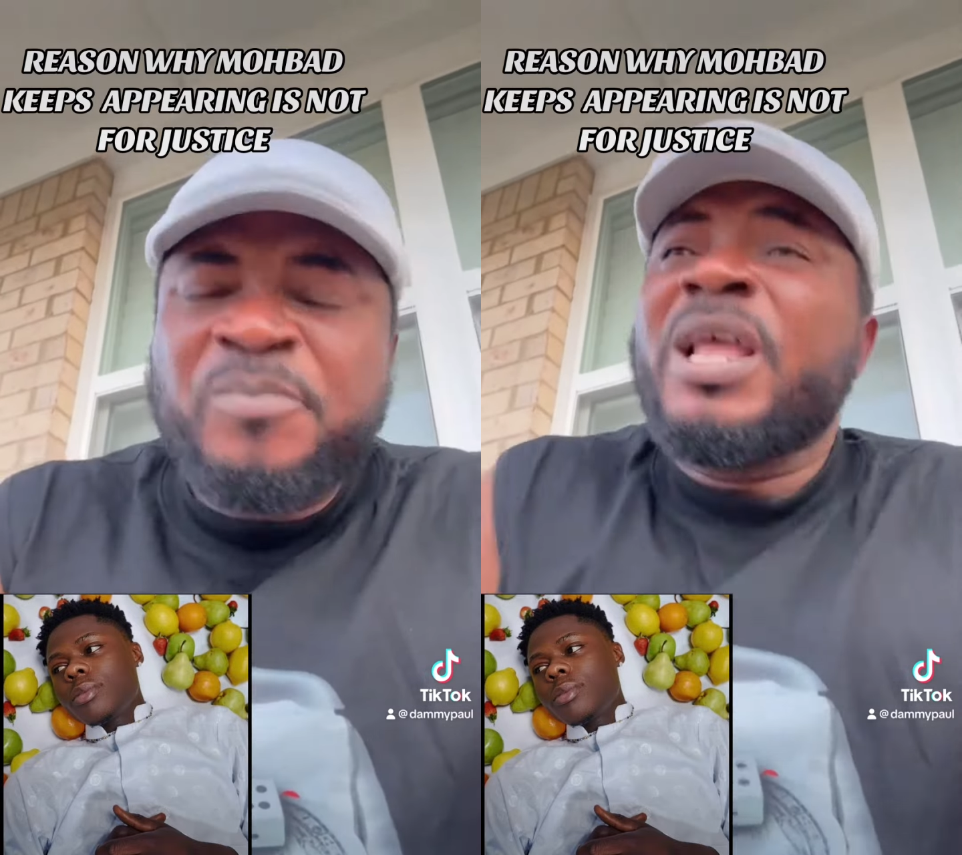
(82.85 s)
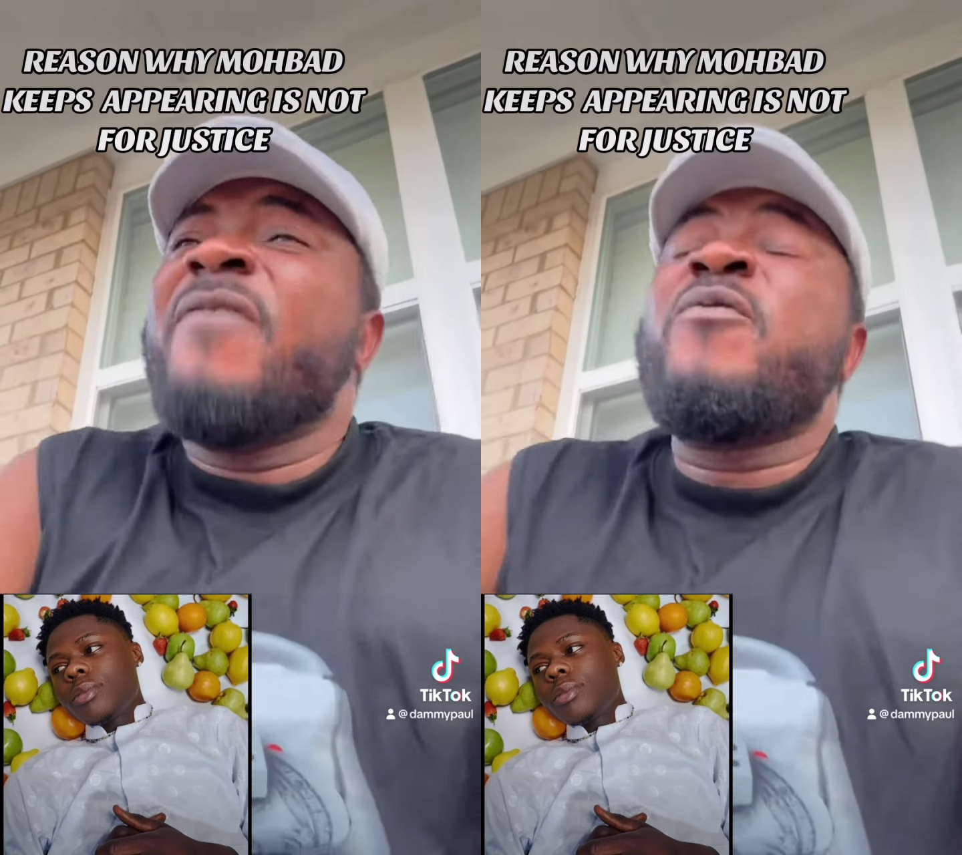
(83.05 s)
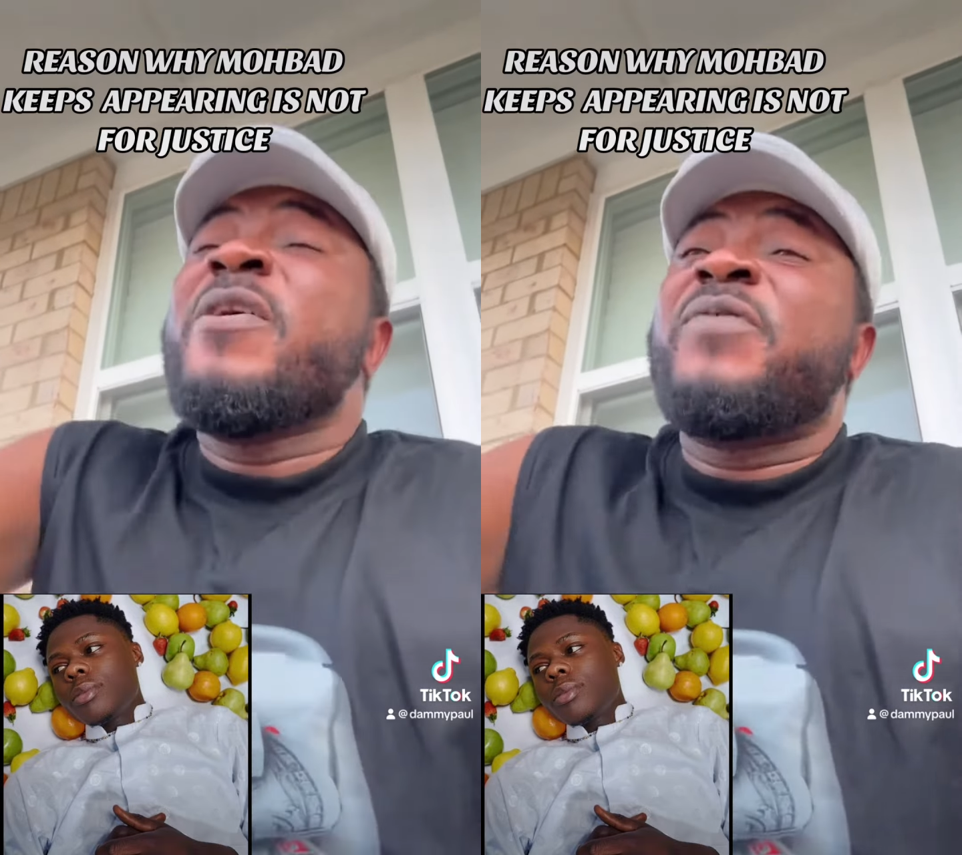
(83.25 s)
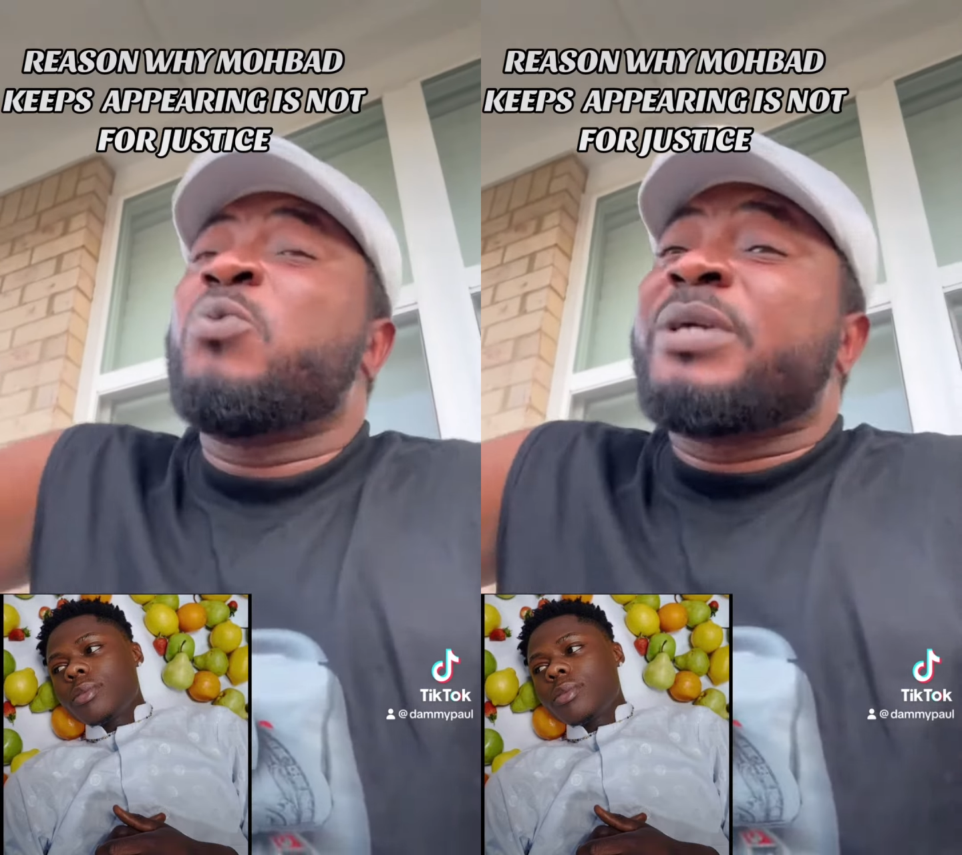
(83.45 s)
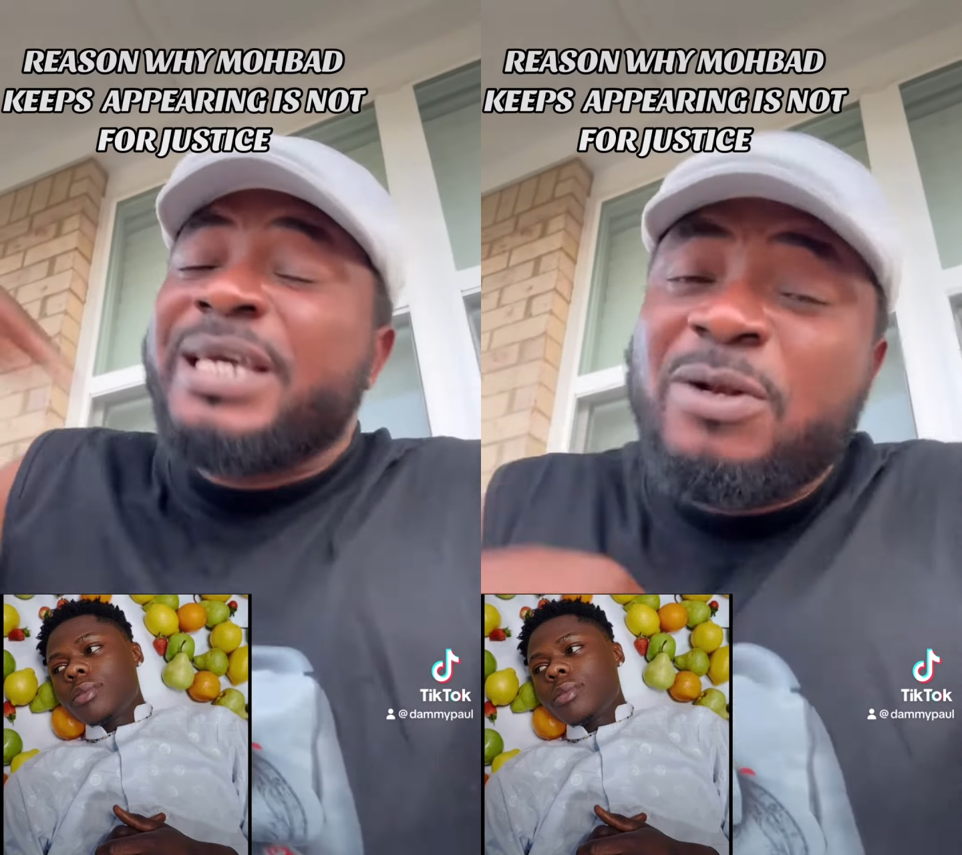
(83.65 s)
Even if you
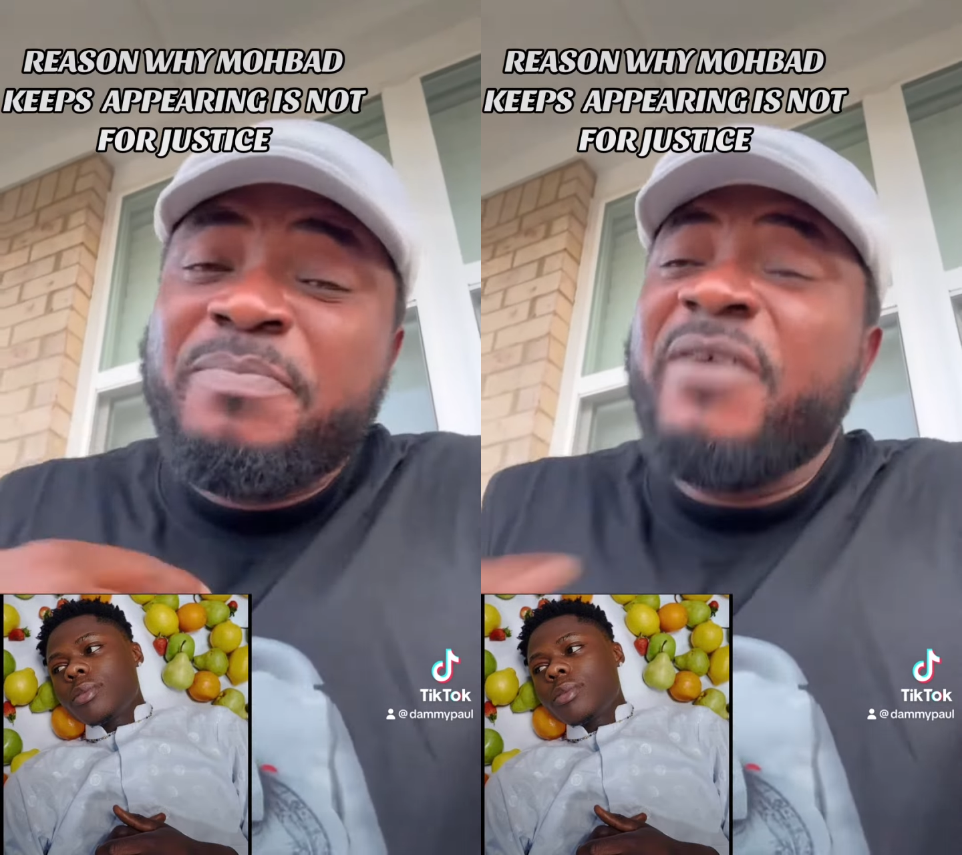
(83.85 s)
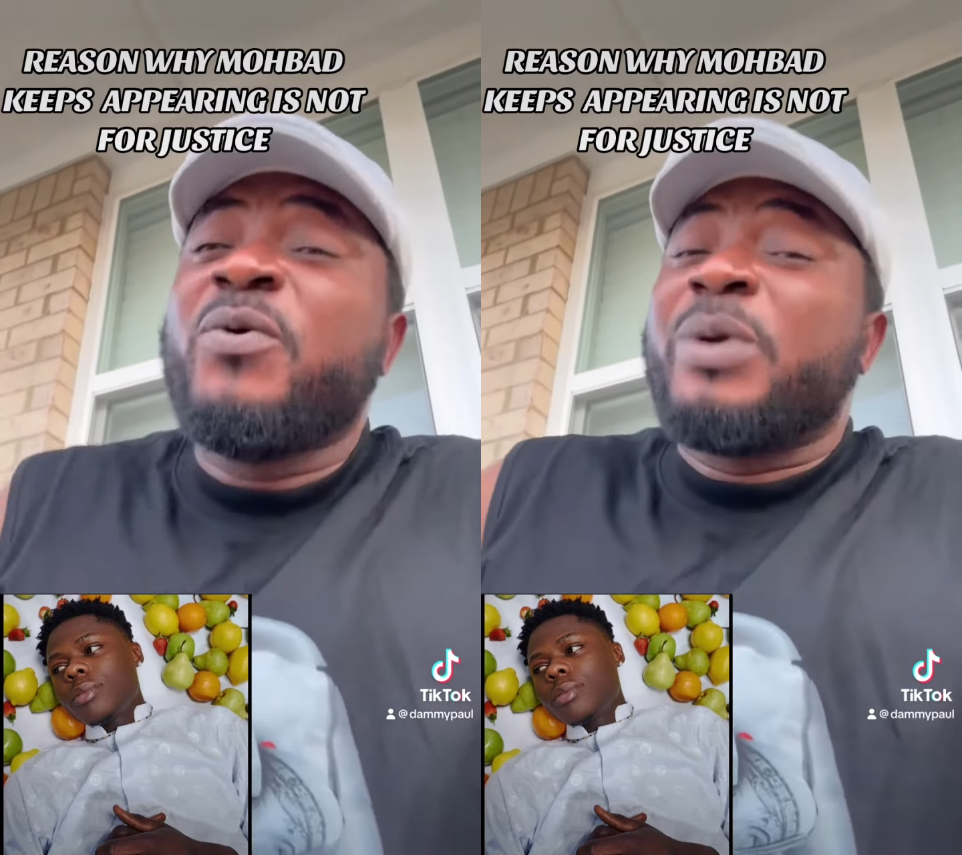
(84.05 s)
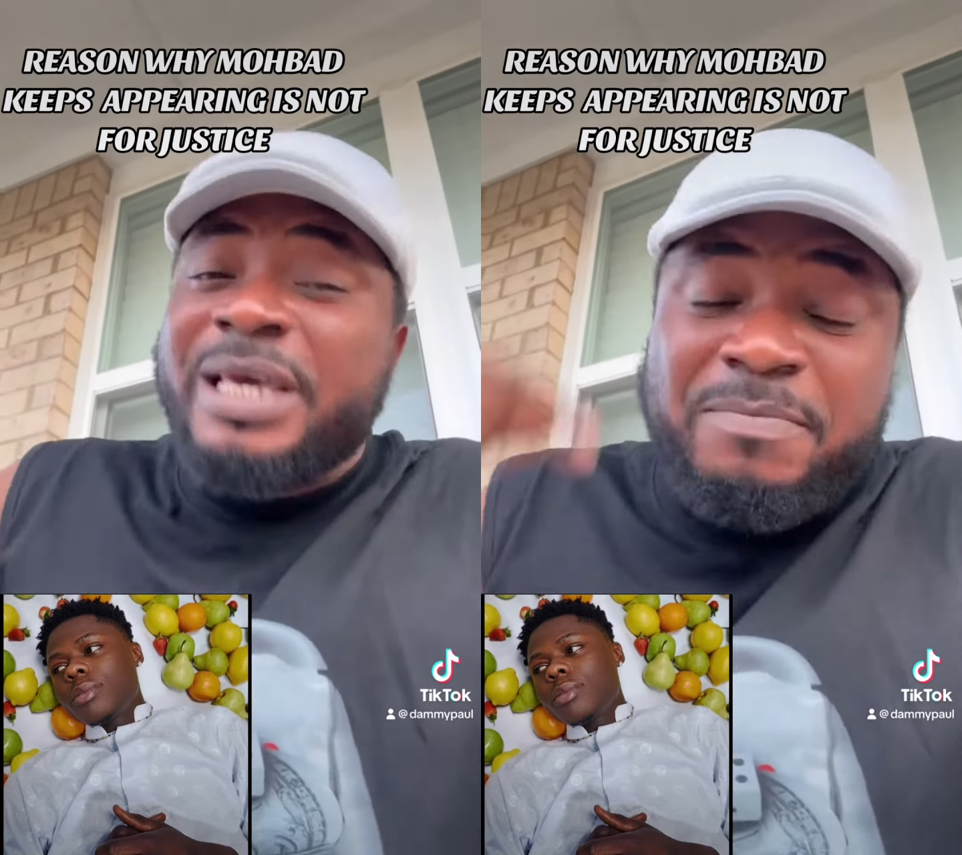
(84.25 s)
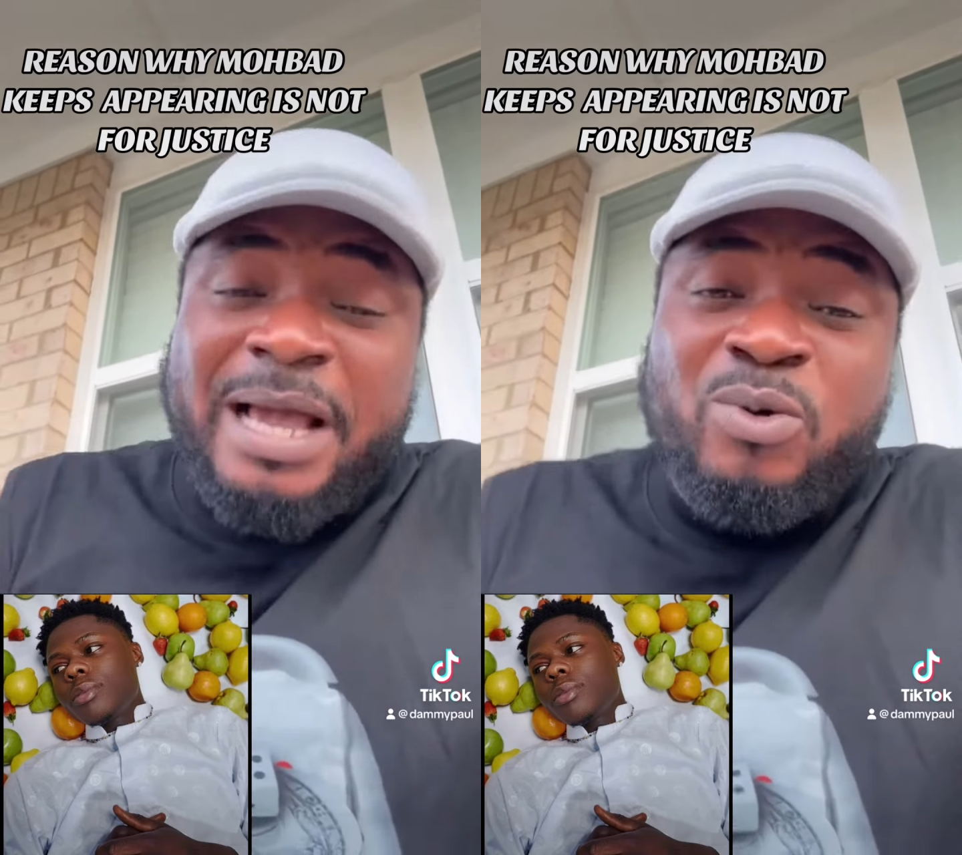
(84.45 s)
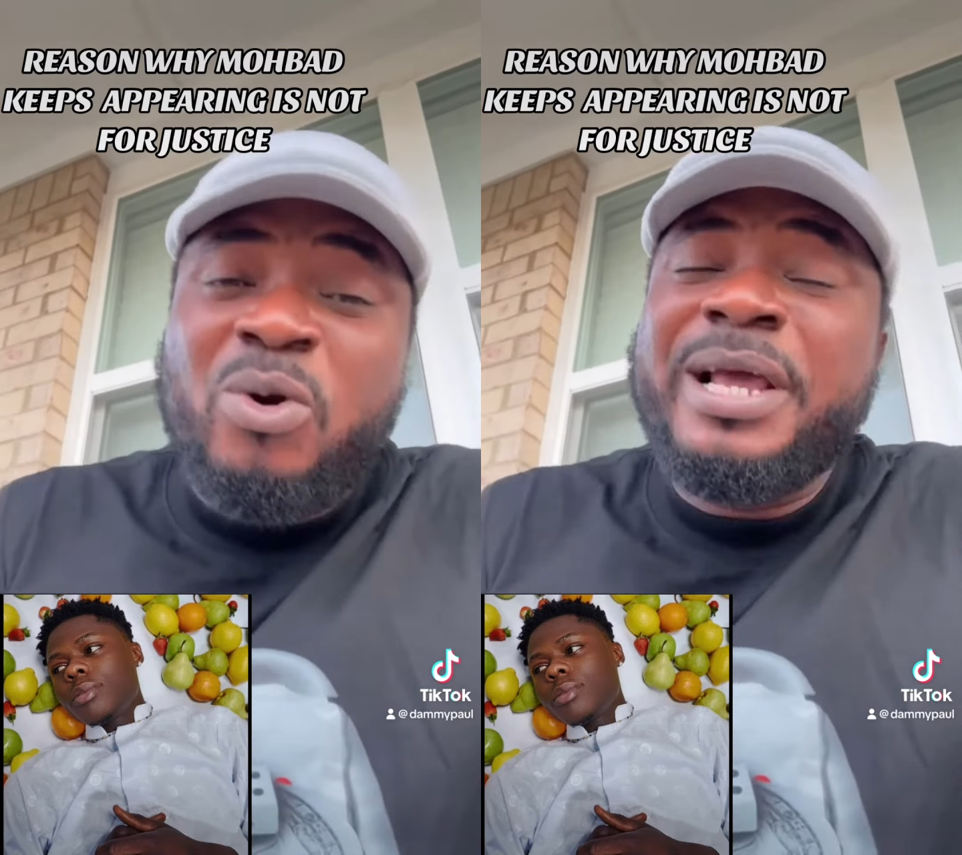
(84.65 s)
kill me, if you kill my
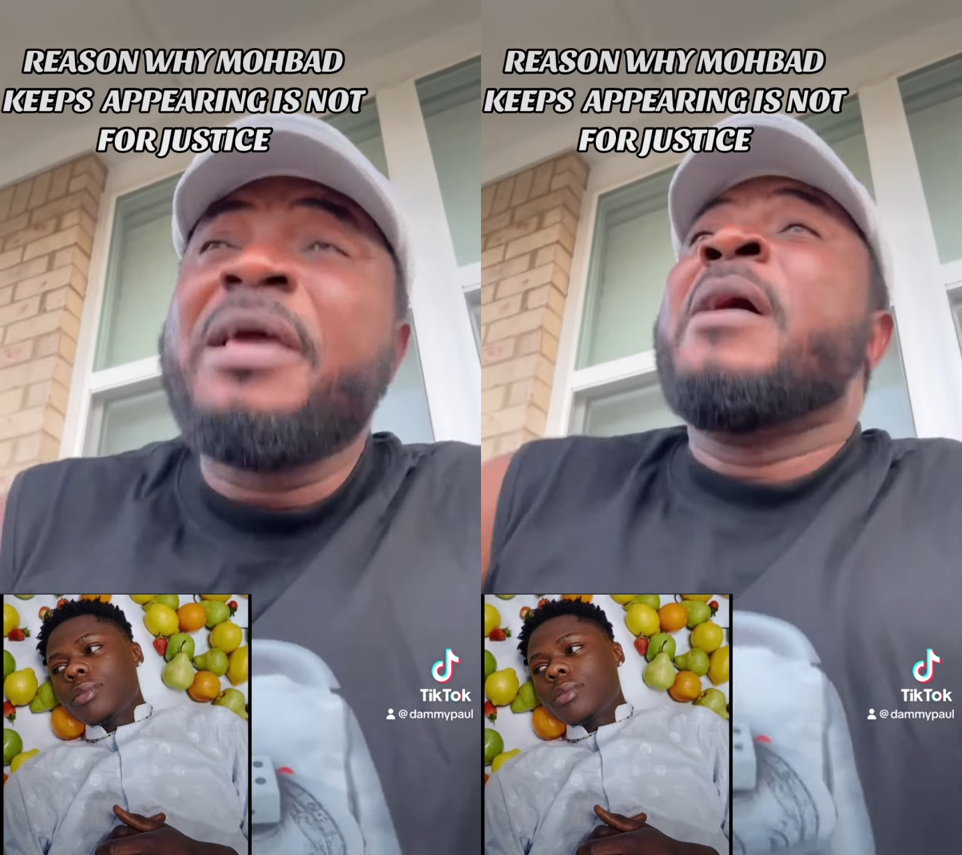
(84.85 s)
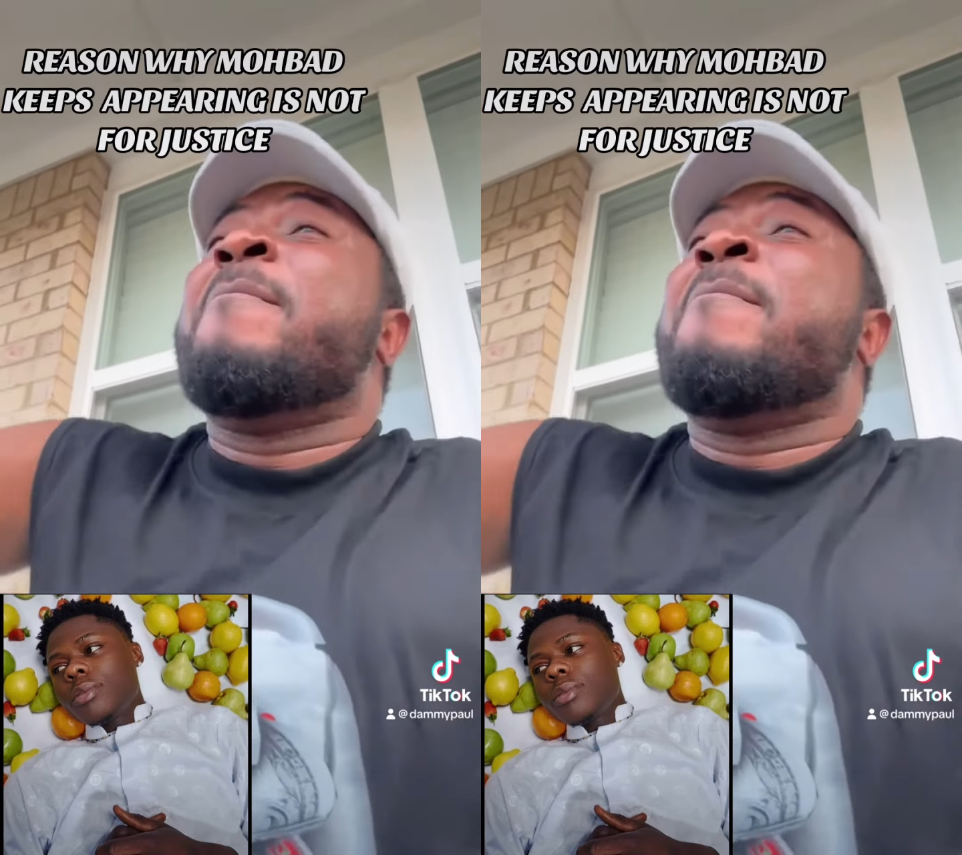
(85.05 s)
glory